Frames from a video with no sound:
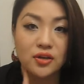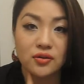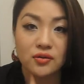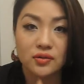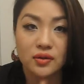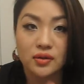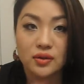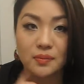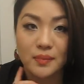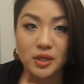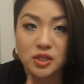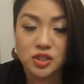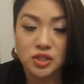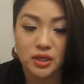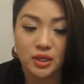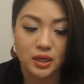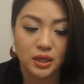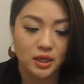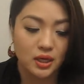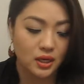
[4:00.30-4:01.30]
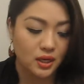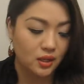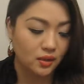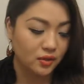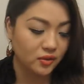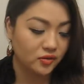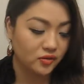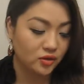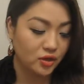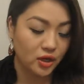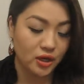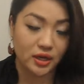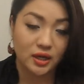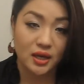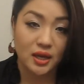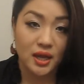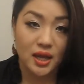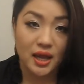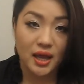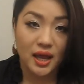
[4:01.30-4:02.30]
I use under my chin and it looks
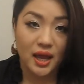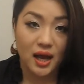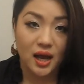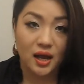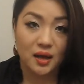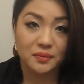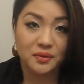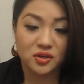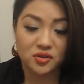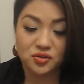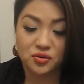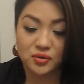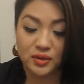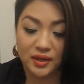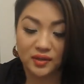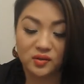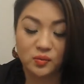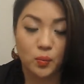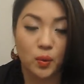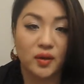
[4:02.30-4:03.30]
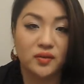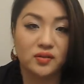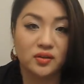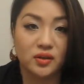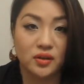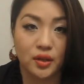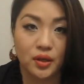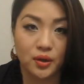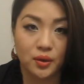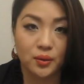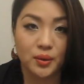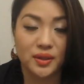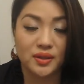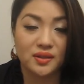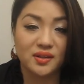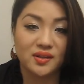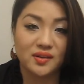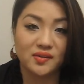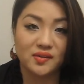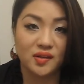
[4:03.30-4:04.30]
good. Um, gives you a nice bronzy glow
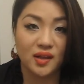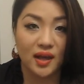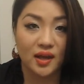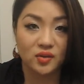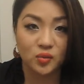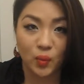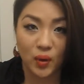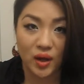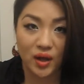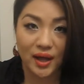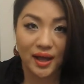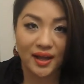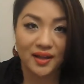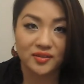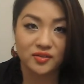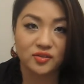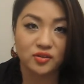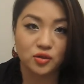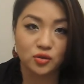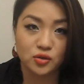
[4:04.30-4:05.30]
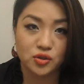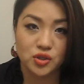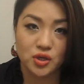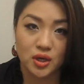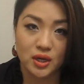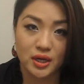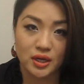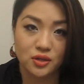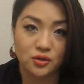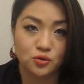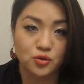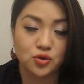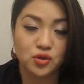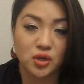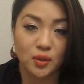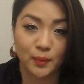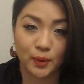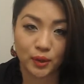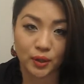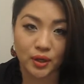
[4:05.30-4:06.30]
and this as well has no shine, no
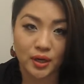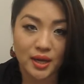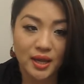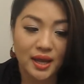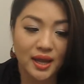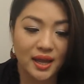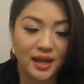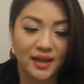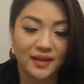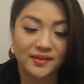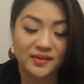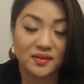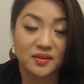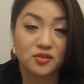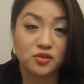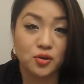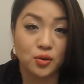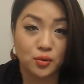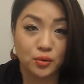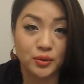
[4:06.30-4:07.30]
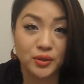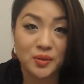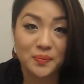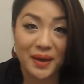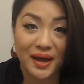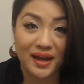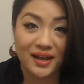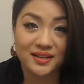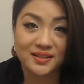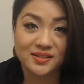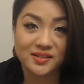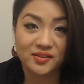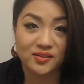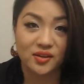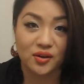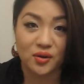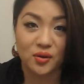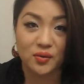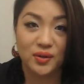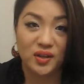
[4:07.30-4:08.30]
shimmer. It's totally matte
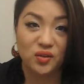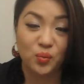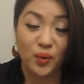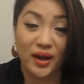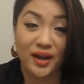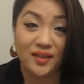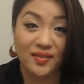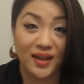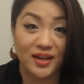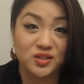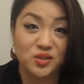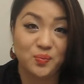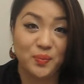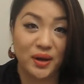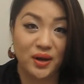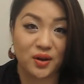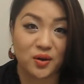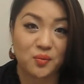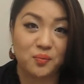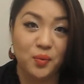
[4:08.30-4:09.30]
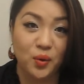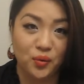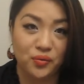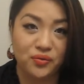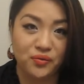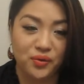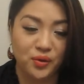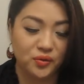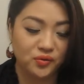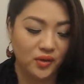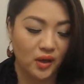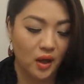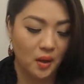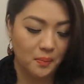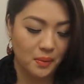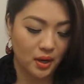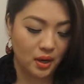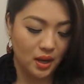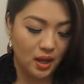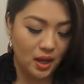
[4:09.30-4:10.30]
so that's why I like to pair both of those
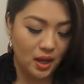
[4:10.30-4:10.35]
up.